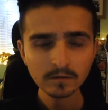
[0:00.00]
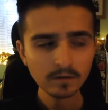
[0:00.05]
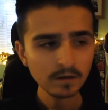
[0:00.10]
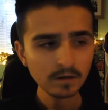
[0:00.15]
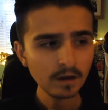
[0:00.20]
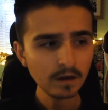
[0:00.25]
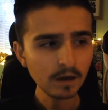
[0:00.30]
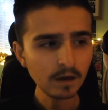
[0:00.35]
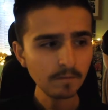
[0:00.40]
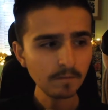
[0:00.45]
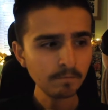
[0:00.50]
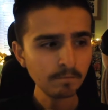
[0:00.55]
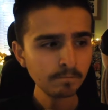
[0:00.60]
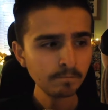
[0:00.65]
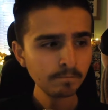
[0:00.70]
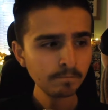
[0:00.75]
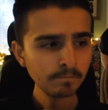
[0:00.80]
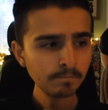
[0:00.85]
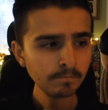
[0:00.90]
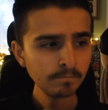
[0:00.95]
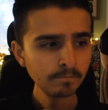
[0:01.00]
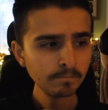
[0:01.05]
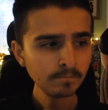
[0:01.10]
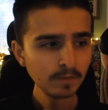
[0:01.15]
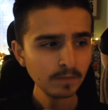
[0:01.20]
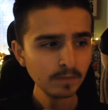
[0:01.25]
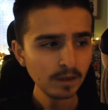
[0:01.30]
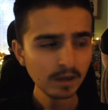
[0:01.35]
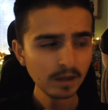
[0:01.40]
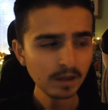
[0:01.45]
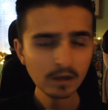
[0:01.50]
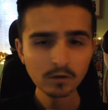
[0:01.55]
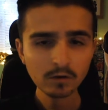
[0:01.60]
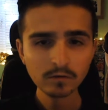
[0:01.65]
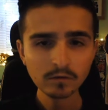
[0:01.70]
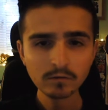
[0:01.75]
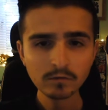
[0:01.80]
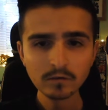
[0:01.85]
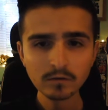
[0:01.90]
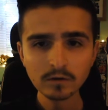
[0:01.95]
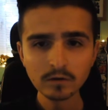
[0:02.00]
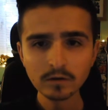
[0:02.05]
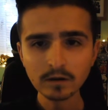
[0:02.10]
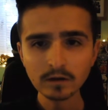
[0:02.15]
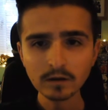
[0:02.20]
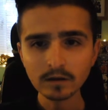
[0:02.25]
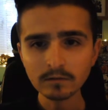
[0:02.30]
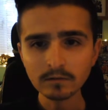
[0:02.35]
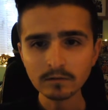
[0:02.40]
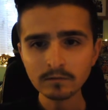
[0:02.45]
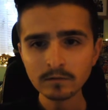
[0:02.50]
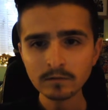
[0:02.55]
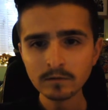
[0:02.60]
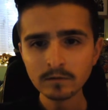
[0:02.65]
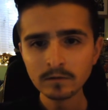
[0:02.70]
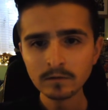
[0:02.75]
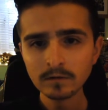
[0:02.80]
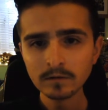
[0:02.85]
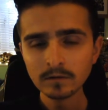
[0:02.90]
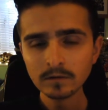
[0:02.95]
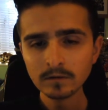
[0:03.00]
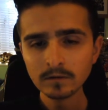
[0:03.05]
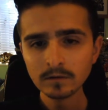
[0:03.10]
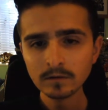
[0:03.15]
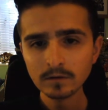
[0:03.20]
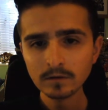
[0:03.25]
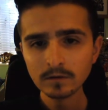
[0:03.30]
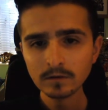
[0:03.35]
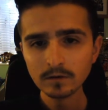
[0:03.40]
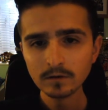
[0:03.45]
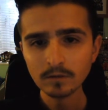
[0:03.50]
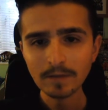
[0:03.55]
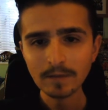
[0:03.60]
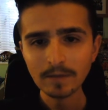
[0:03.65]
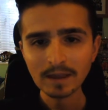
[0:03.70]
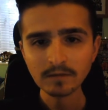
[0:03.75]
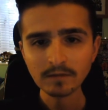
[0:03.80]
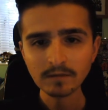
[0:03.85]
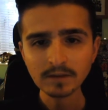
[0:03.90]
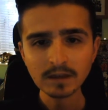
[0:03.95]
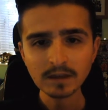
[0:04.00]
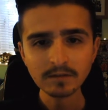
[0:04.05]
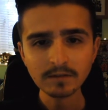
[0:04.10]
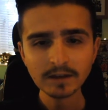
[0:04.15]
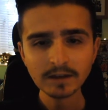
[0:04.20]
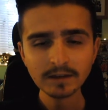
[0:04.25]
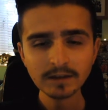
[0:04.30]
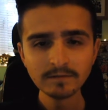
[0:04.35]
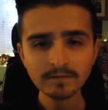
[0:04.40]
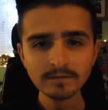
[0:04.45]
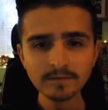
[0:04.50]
I get good banter in here and